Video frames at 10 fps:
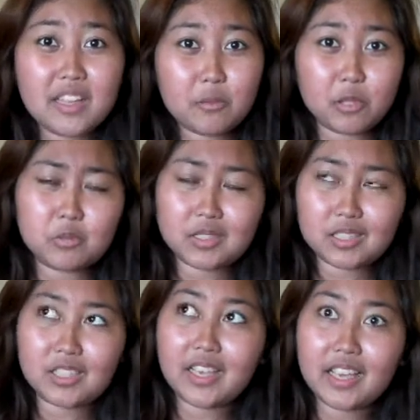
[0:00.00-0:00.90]
which was a
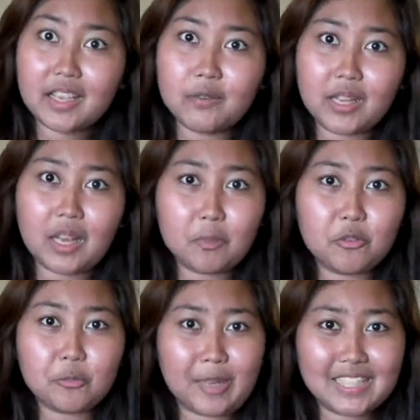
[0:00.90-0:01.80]
keyring I
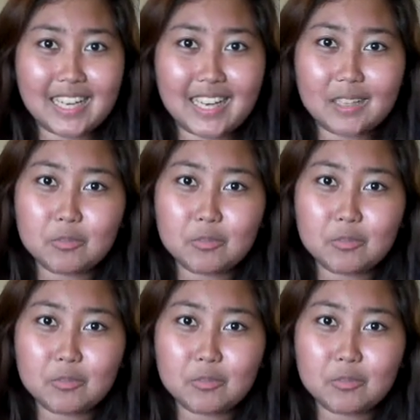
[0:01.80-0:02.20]
bought for my dad,